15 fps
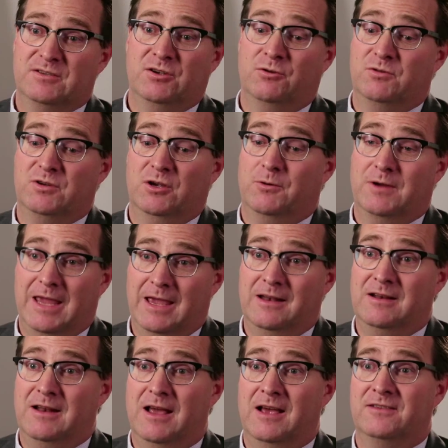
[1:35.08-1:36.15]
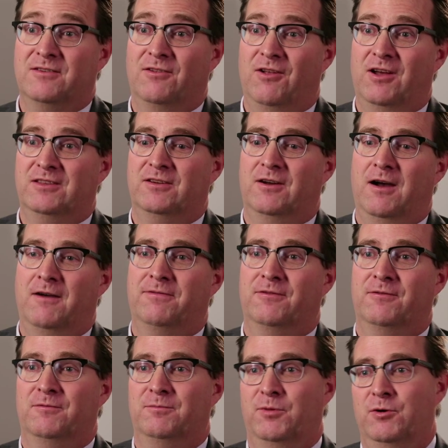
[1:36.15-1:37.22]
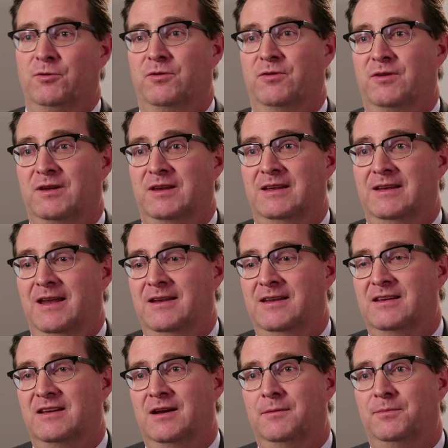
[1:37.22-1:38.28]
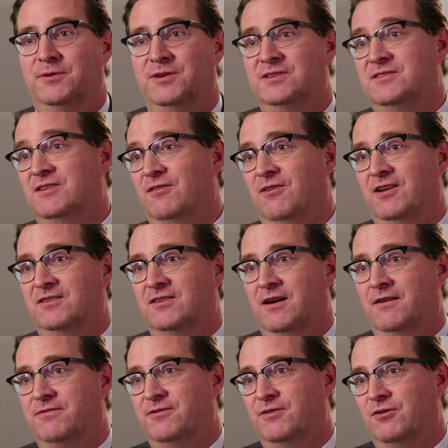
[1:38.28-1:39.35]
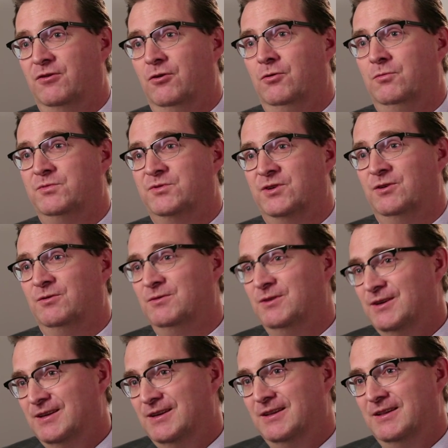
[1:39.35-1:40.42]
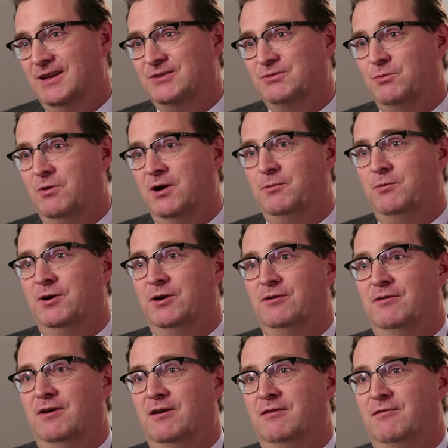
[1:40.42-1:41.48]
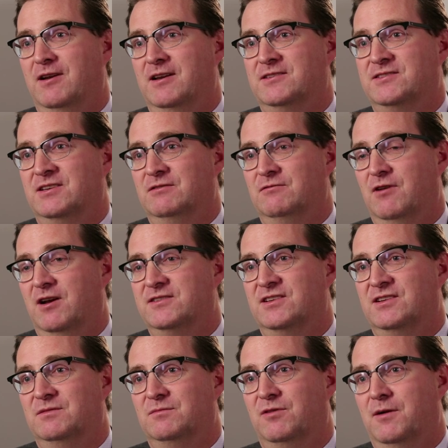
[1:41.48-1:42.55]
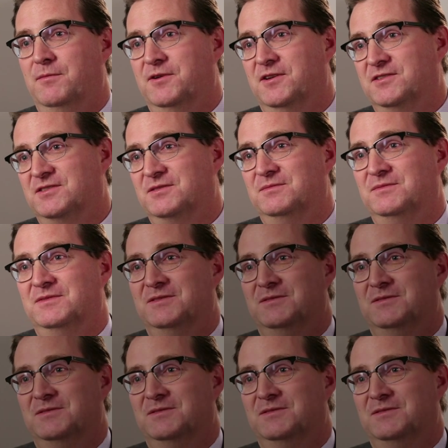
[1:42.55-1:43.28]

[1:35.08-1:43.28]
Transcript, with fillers: So, you know, Canada has a lot to offer both Canadian companies and a lot to offer the globe, so that's why we're rising in prominence.